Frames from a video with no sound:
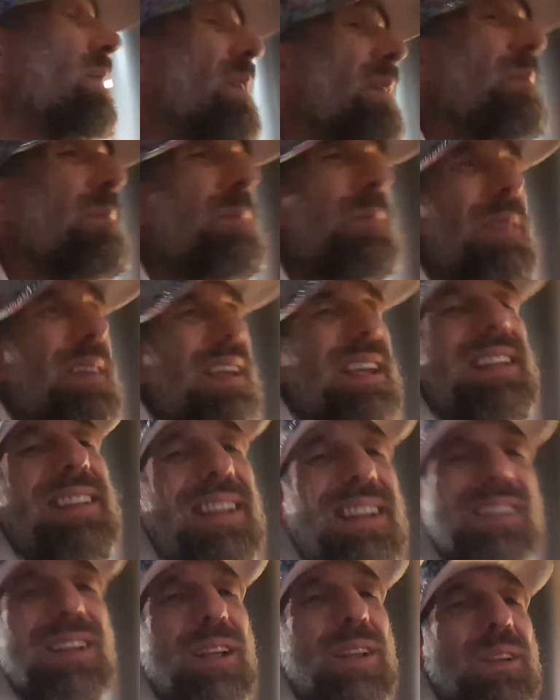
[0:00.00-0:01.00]
they've, he
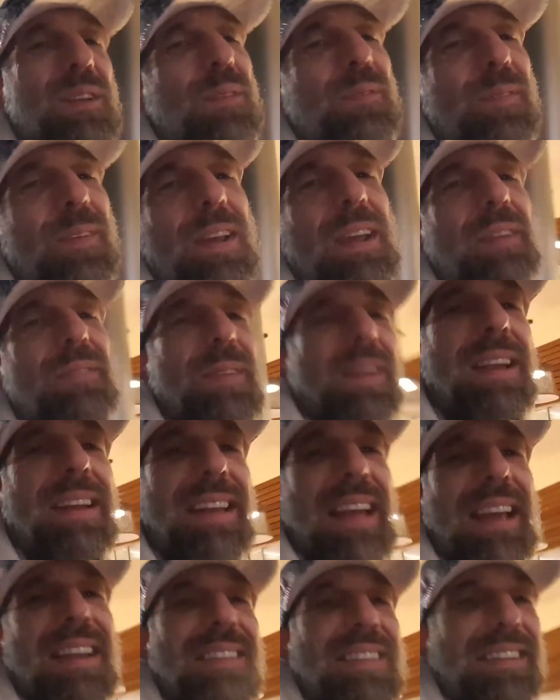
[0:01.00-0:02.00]
does such a fucking
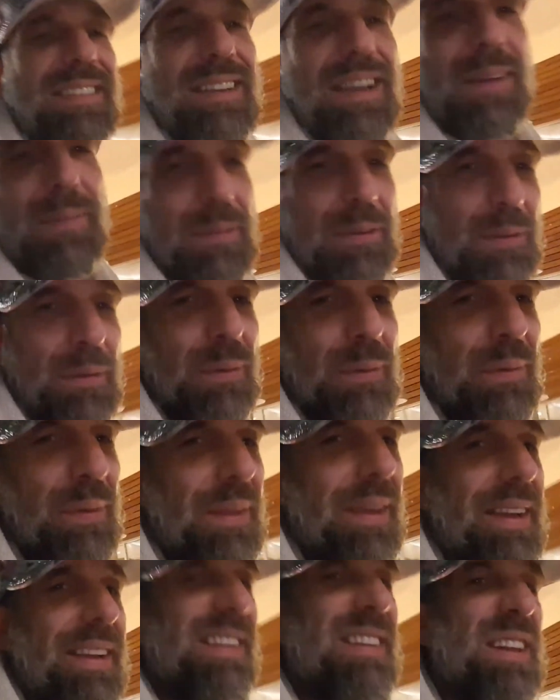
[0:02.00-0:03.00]
fantastic job. This whole
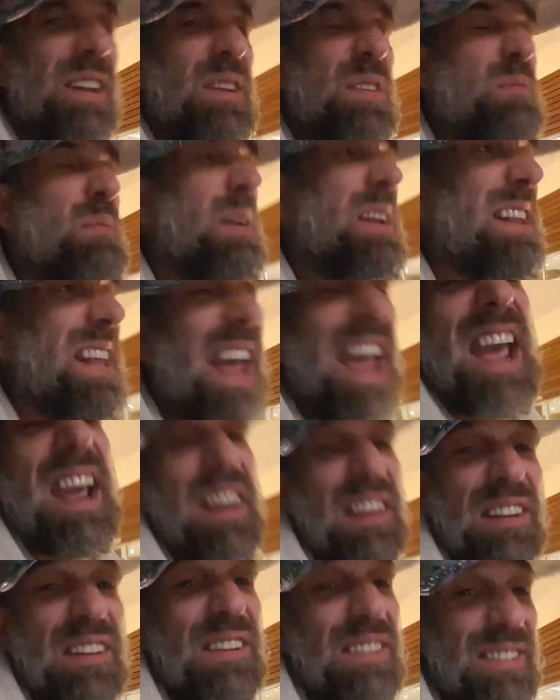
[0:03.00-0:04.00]
thing, he's done a
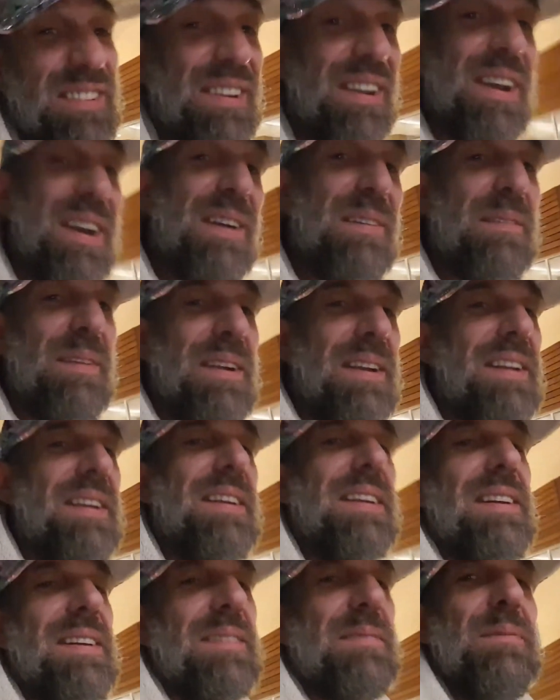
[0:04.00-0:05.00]
spectacular job.
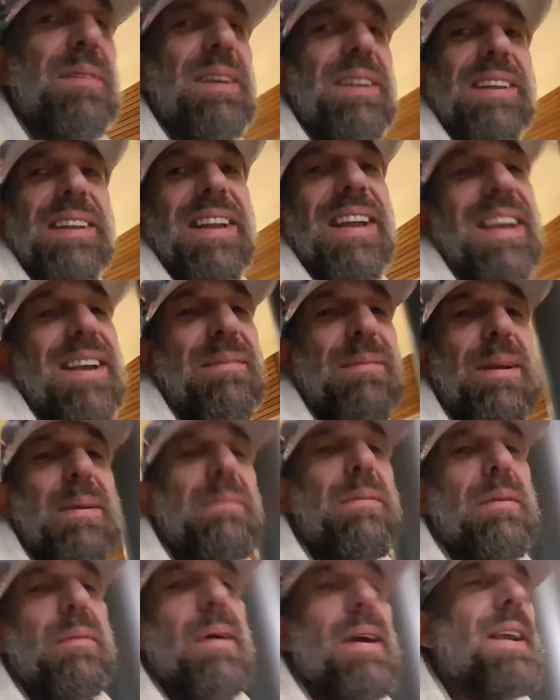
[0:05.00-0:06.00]
But today he made
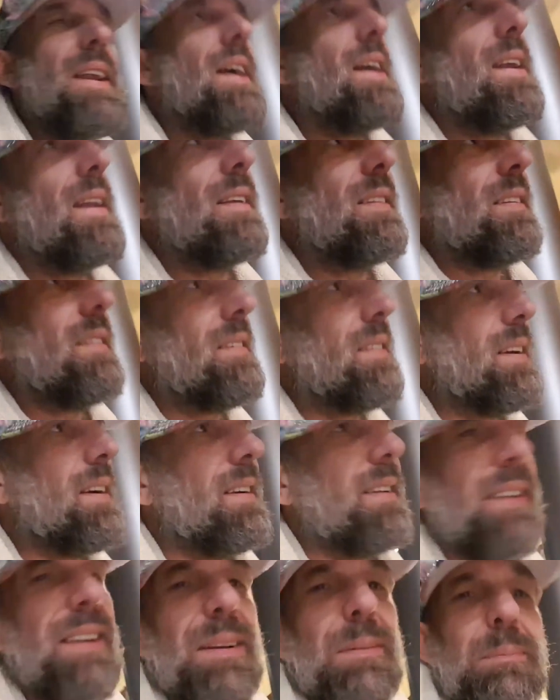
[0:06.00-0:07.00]
me wait
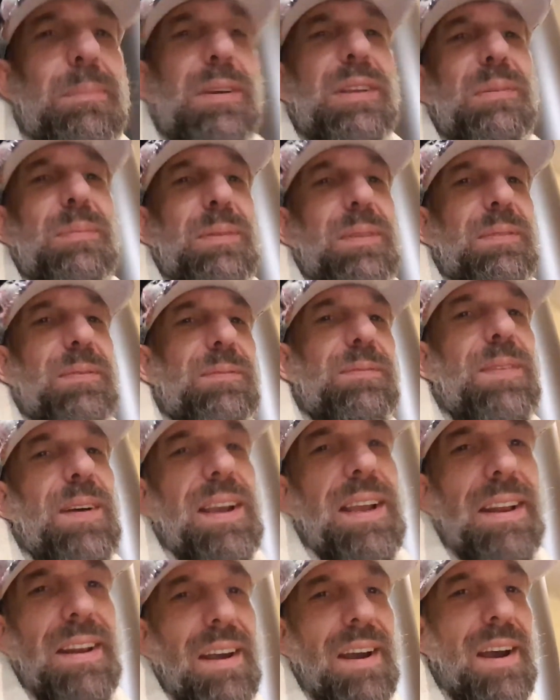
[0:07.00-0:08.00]
unnecessarily and pissed me
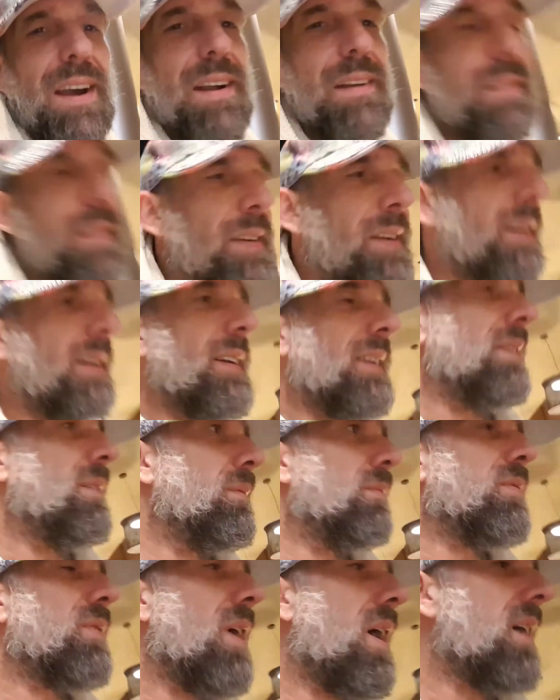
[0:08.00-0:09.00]
fucking off.
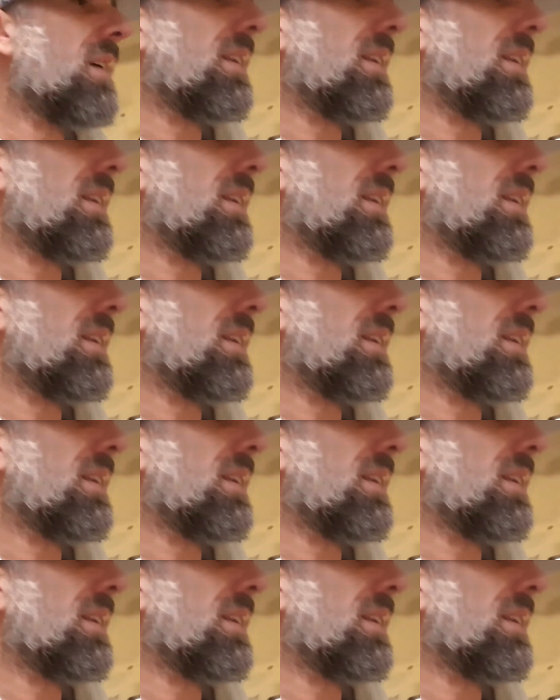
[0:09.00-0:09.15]
wrong